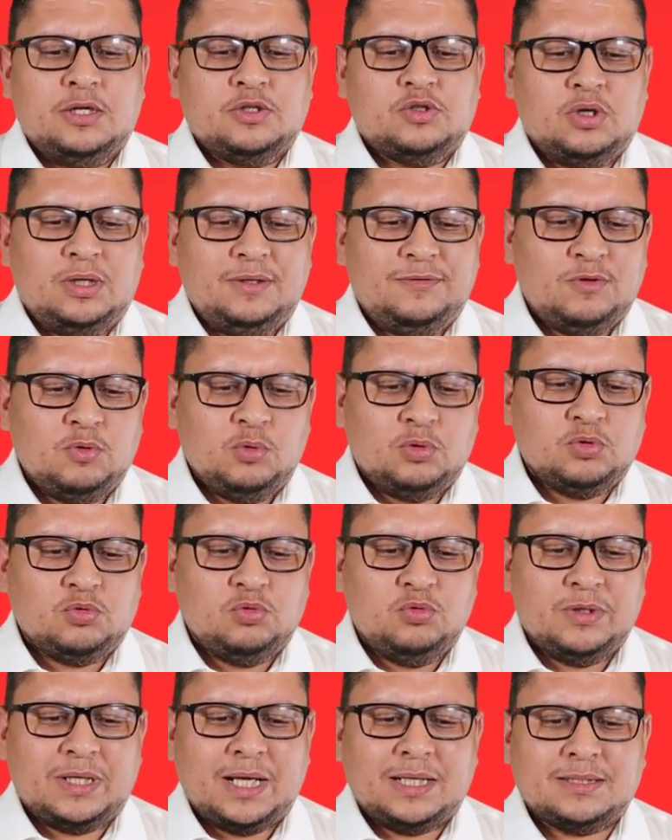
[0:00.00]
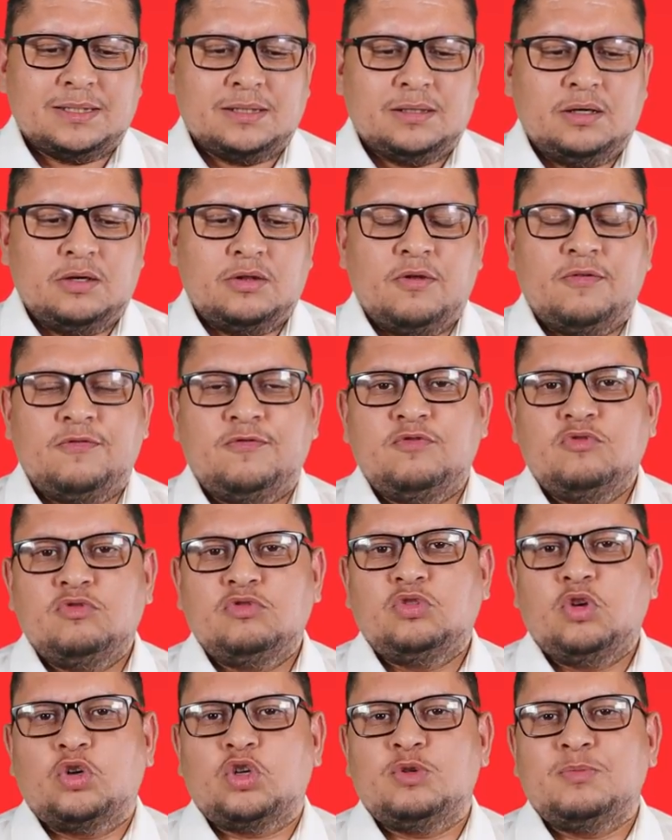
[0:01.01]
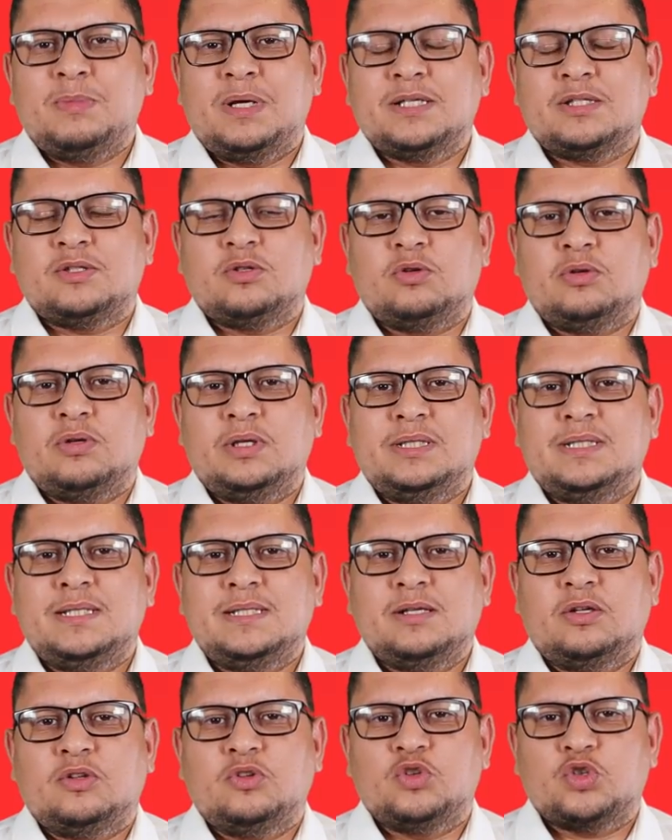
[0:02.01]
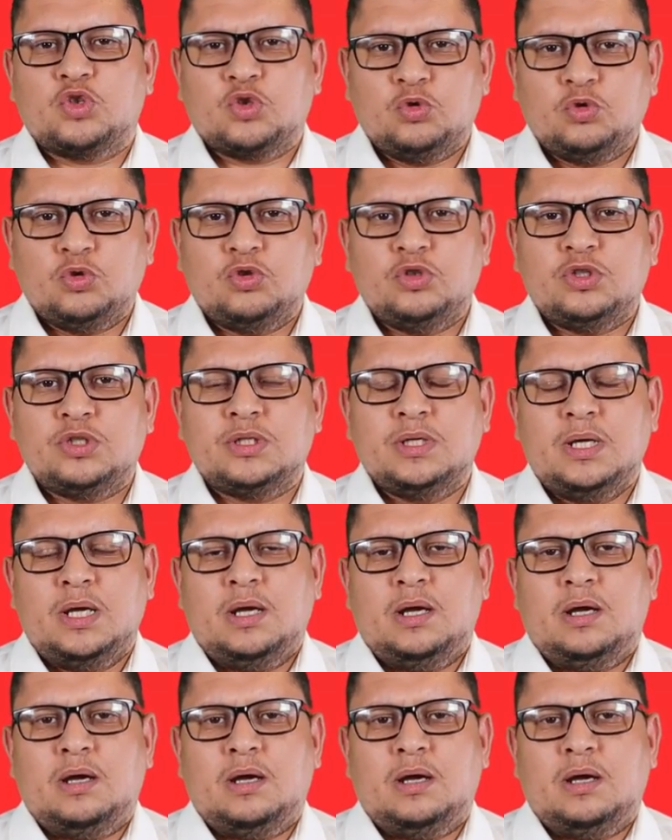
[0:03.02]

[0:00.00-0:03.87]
So if you want to look at uh, the full document, so it is on the show notes.